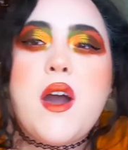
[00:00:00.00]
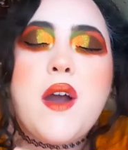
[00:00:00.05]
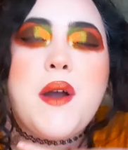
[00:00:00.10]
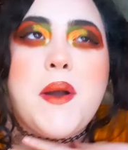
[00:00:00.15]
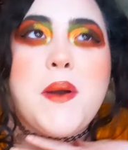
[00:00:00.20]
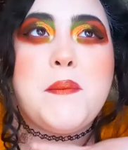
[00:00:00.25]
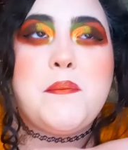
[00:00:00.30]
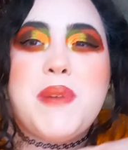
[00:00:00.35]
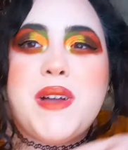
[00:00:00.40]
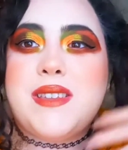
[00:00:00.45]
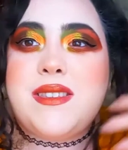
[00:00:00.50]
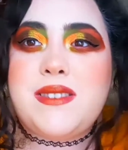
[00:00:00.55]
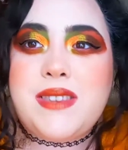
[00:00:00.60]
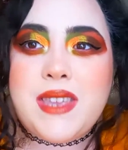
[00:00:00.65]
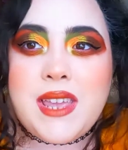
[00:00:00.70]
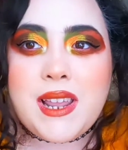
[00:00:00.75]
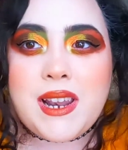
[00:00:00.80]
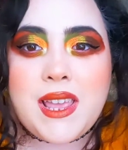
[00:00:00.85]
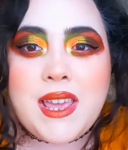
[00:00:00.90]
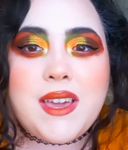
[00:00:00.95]
um,
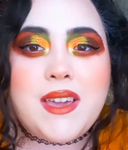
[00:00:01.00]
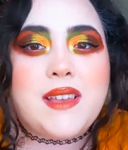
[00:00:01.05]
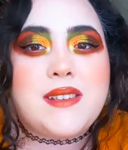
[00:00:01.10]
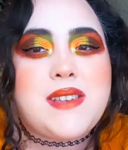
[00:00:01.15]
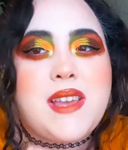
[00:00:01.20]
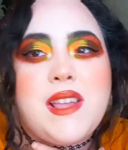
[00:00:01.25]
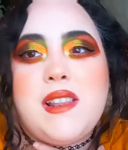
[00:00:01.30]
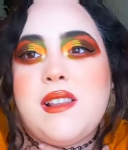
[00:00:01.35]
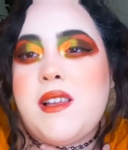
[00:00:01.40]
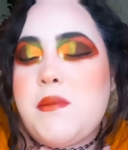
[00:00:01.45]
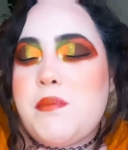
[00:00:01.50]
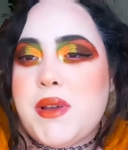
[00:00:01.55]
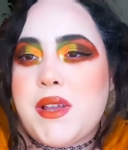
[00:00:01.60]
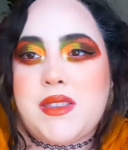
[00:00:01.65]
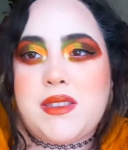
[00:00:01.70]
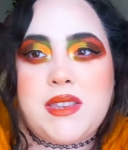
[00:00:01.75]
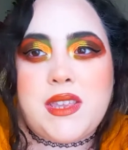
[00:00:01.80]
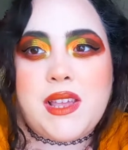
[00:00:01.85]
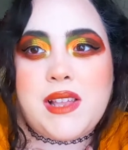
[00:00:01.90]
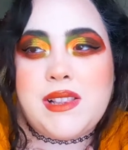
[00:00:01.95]
pastel, cause I love
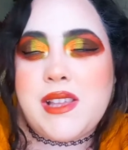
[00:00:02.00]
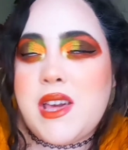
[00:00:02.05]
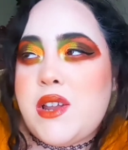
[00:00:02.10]
pastel.